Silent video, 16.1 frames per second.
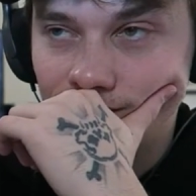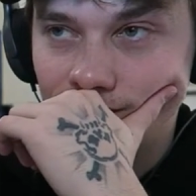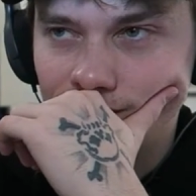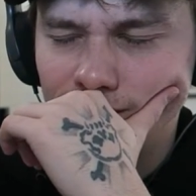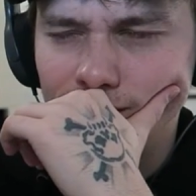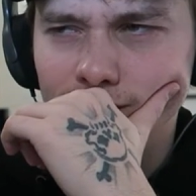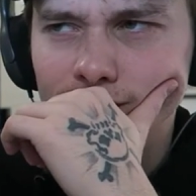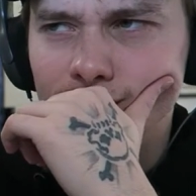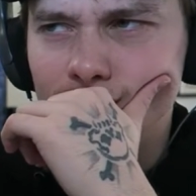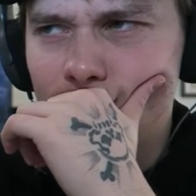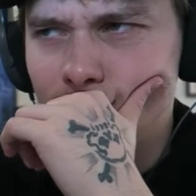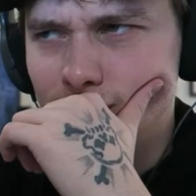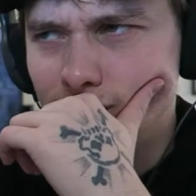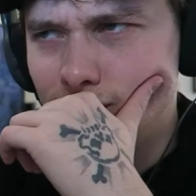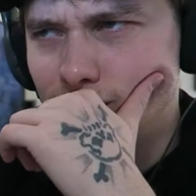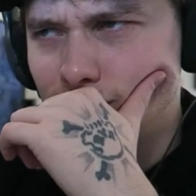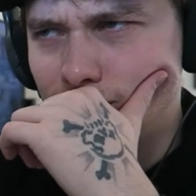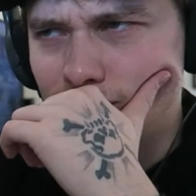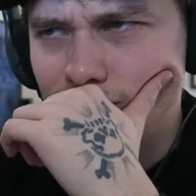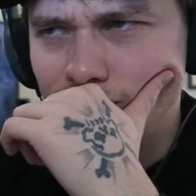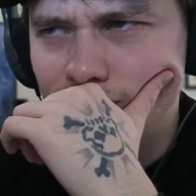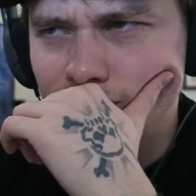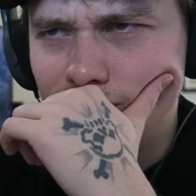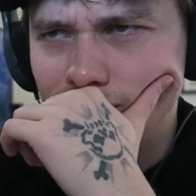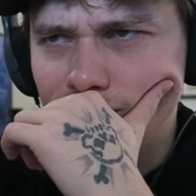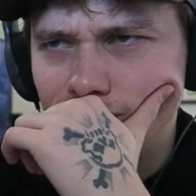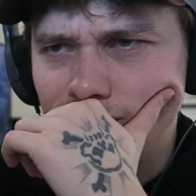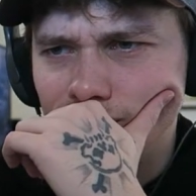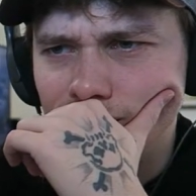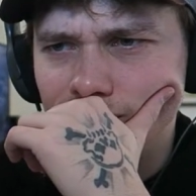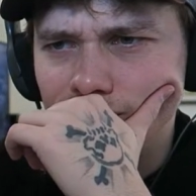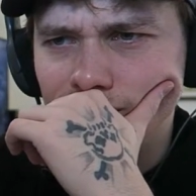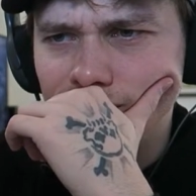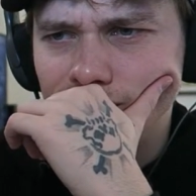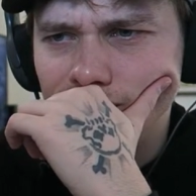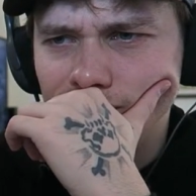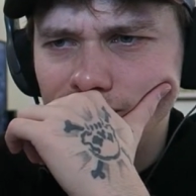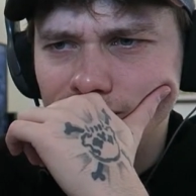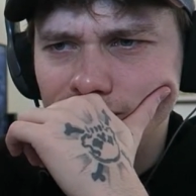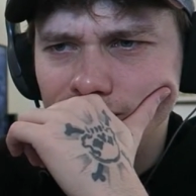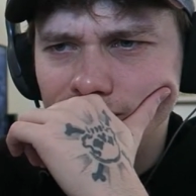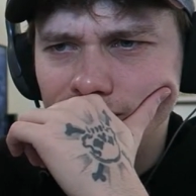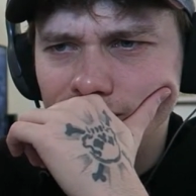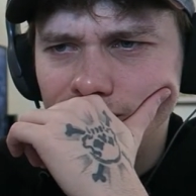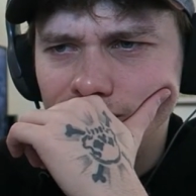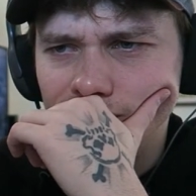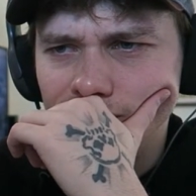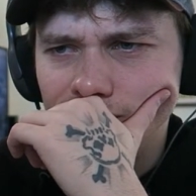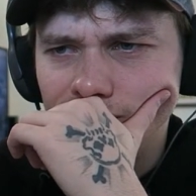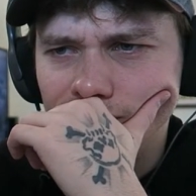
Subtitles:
(no one is talking)